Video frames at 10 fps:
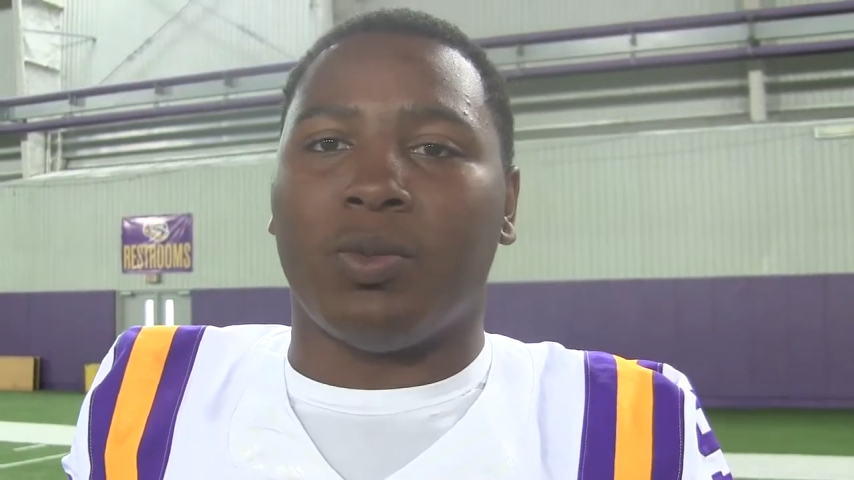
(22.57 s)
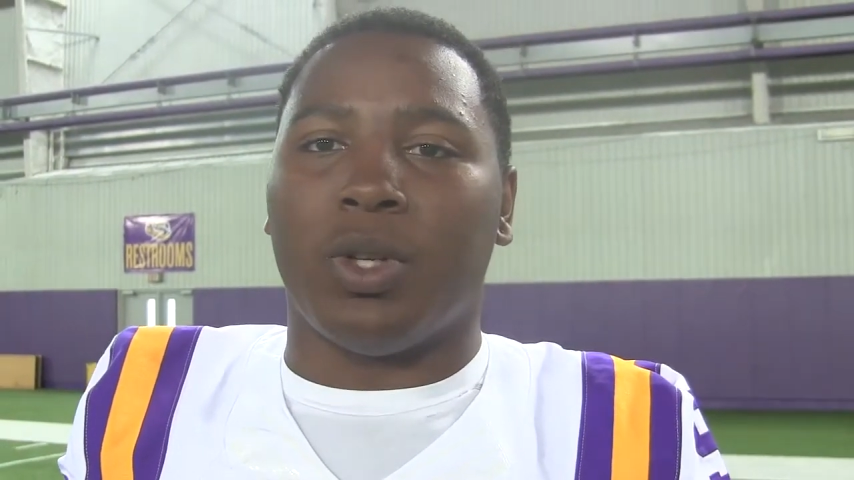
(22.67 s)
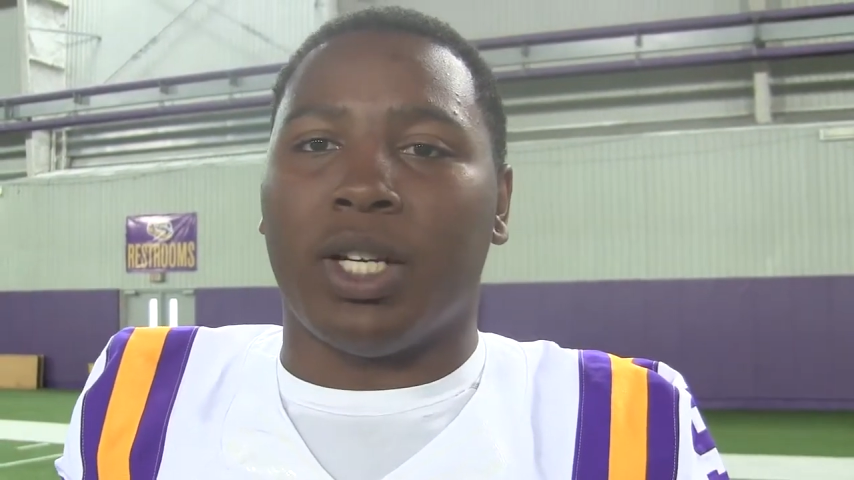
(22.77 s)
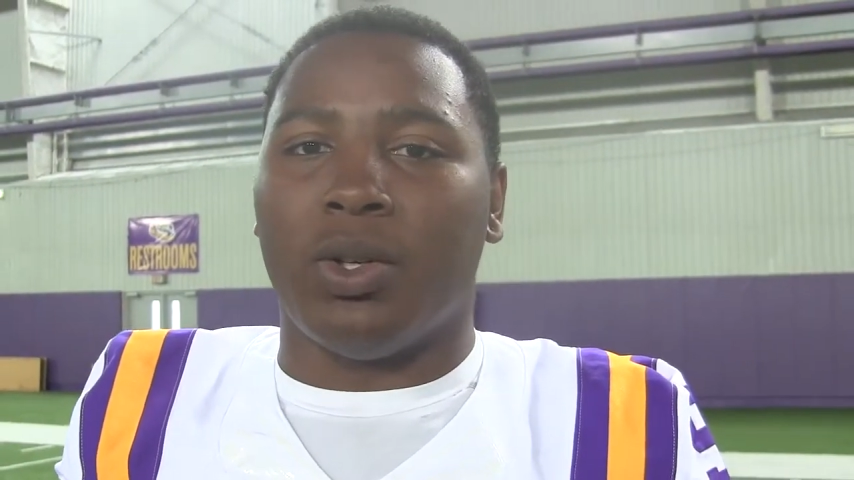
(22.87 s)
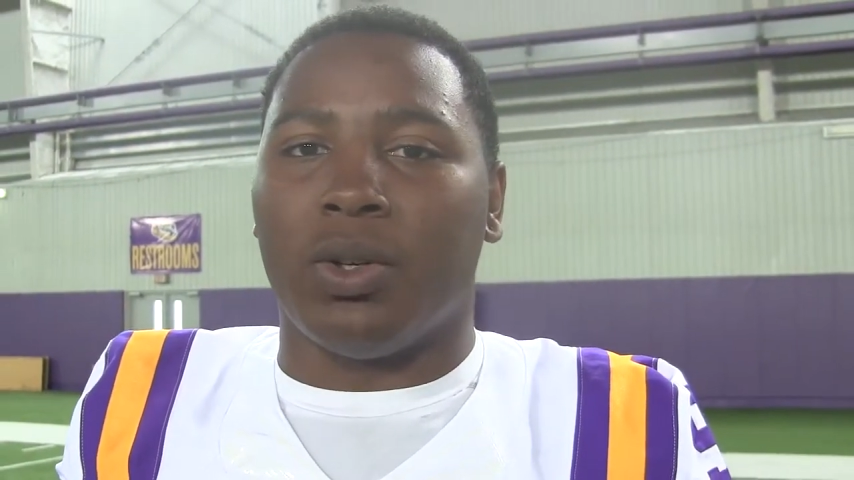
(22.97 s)

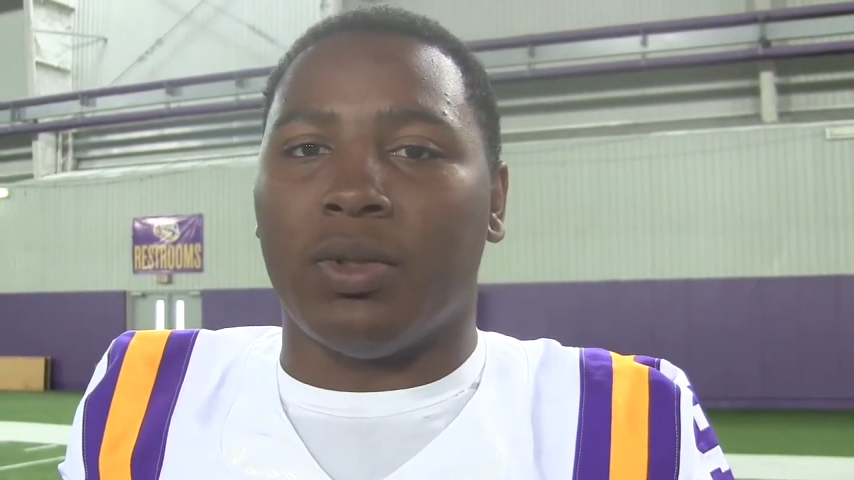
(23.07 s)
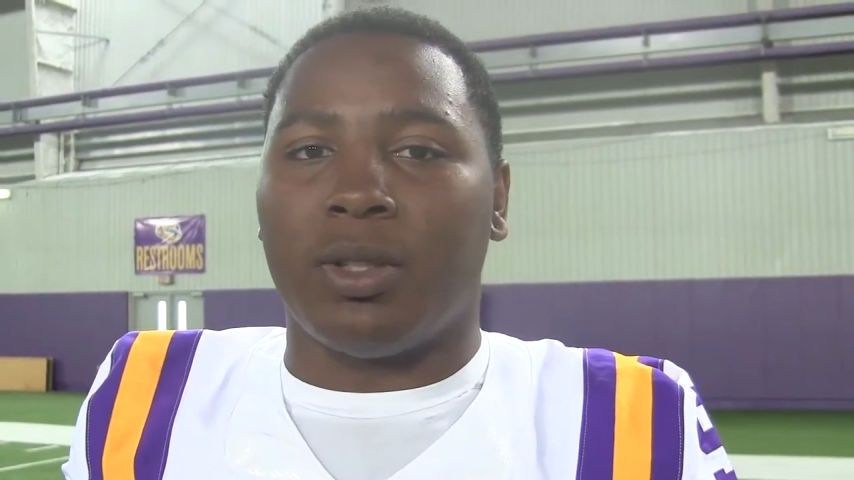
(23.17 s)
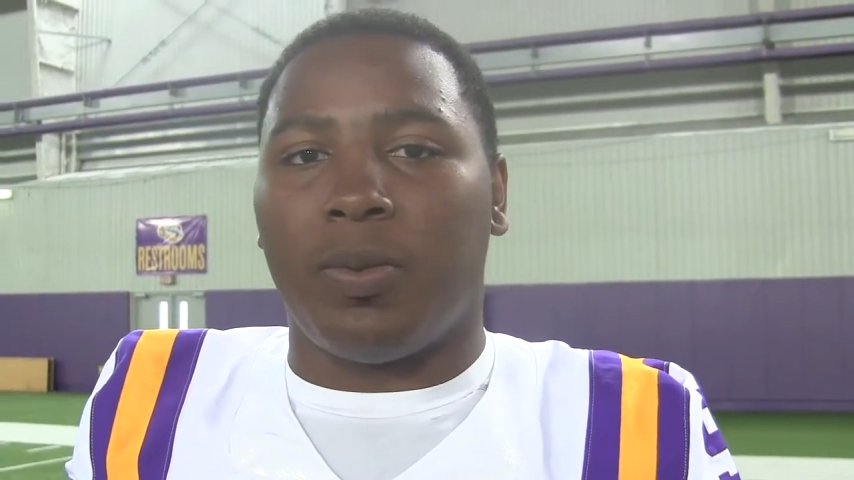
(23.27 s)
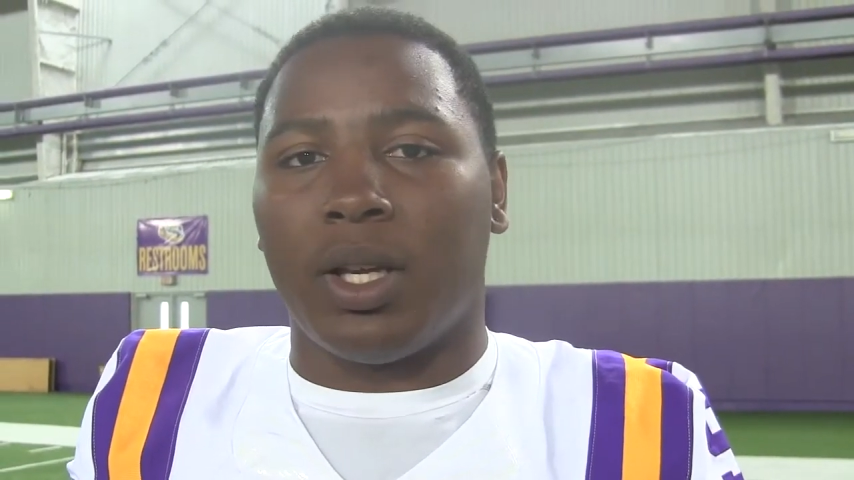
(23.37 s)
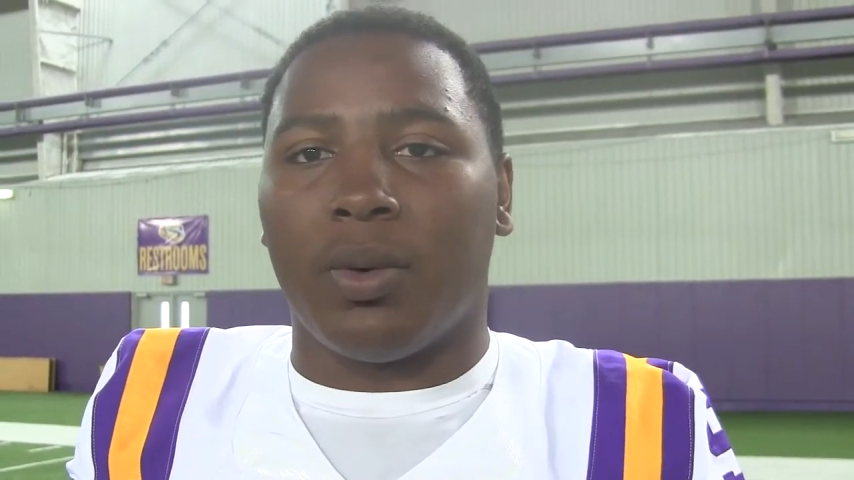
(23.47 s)
what I do on this
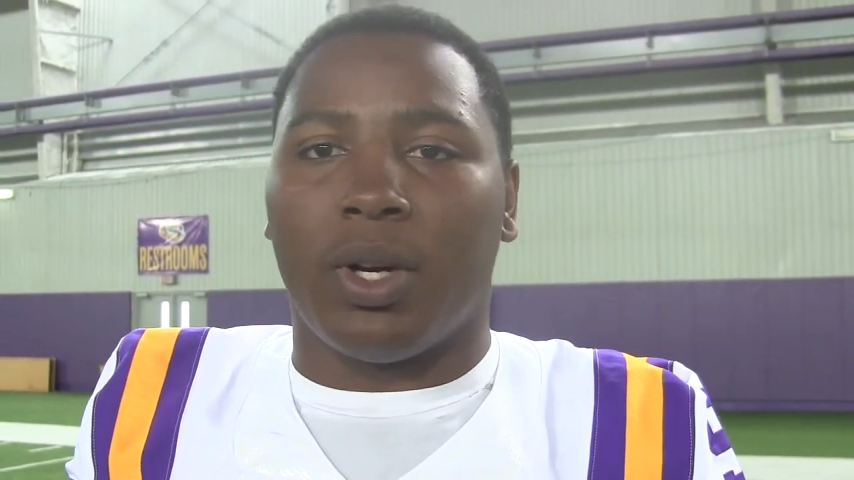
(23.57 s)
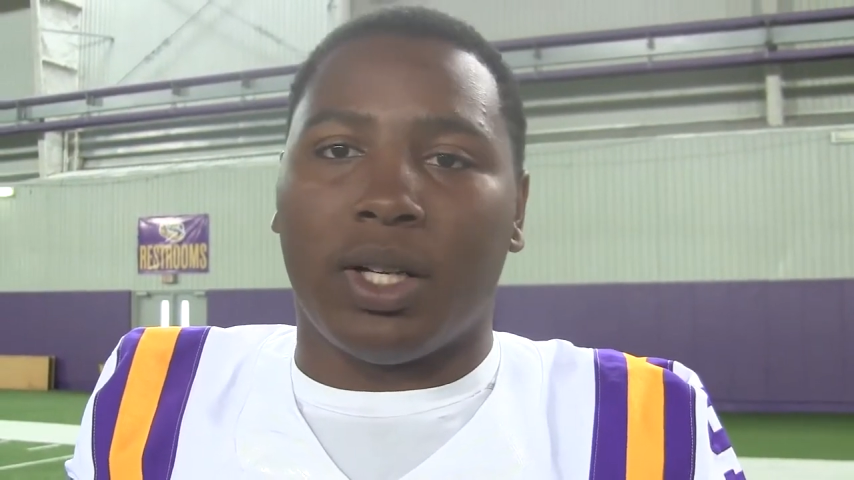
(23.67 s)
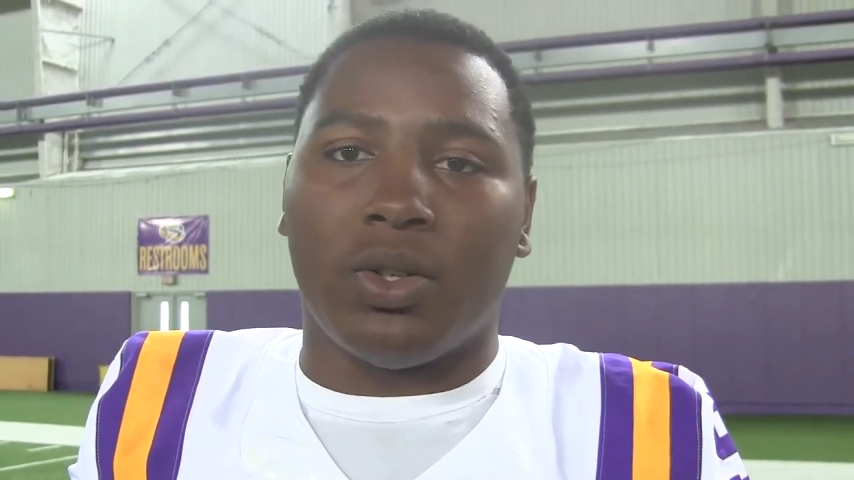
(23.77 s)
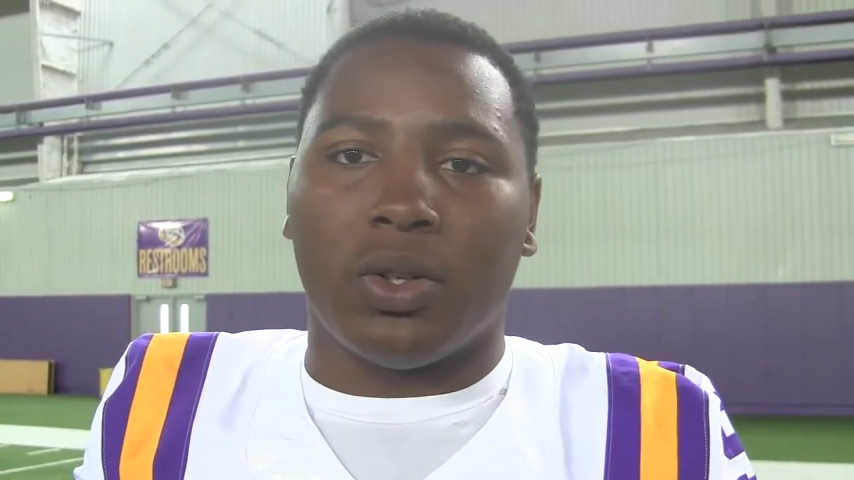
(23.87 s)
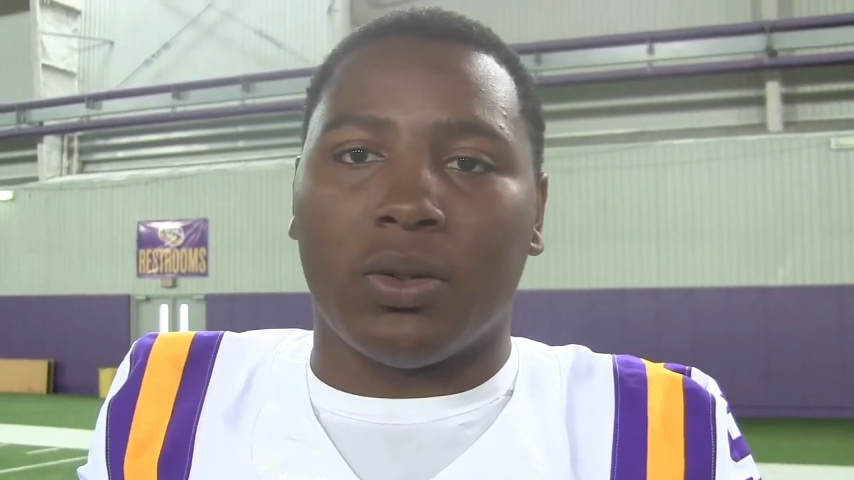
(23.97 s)
play, what
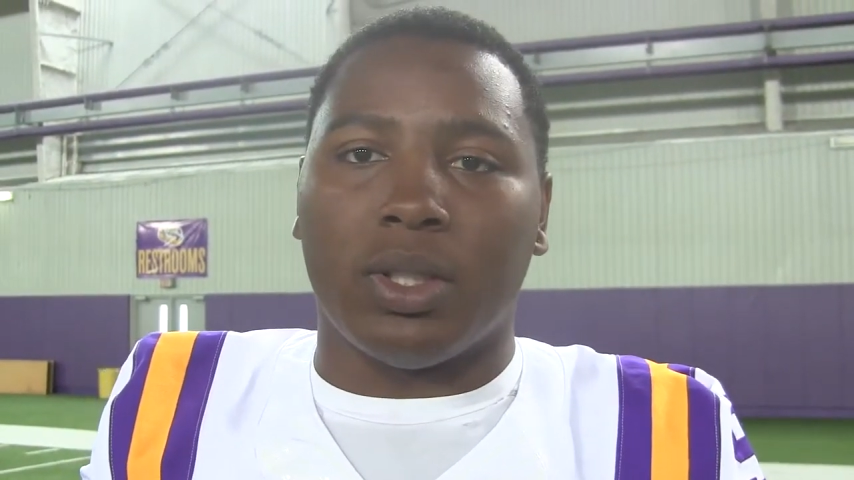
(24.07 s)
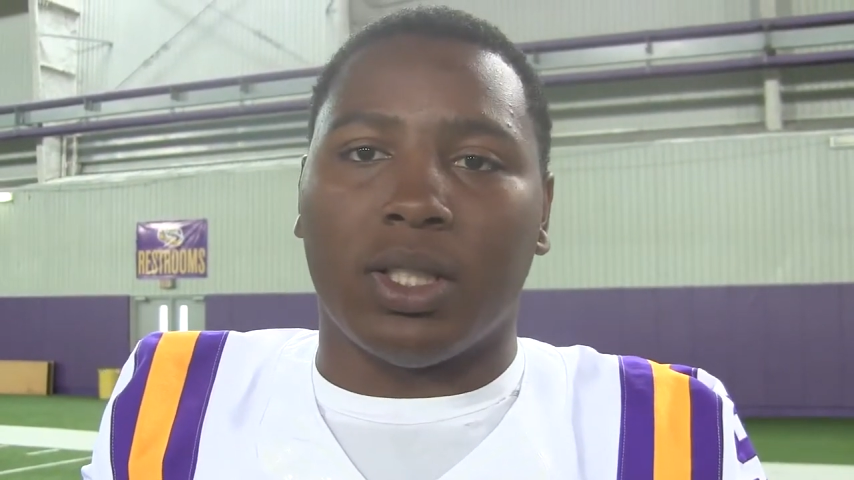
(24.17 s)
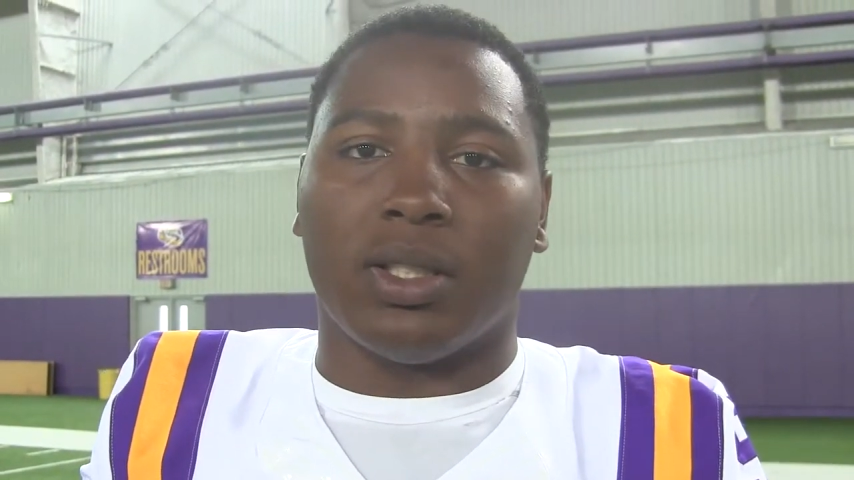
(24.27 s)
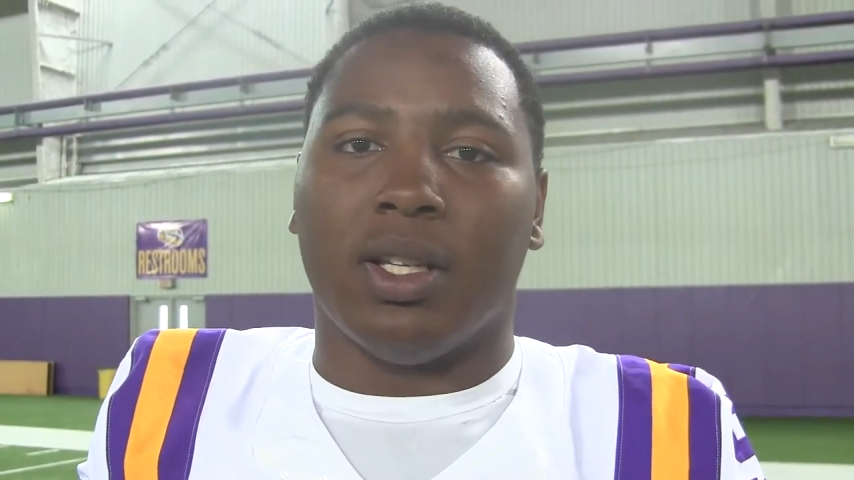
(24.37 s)
I do on this.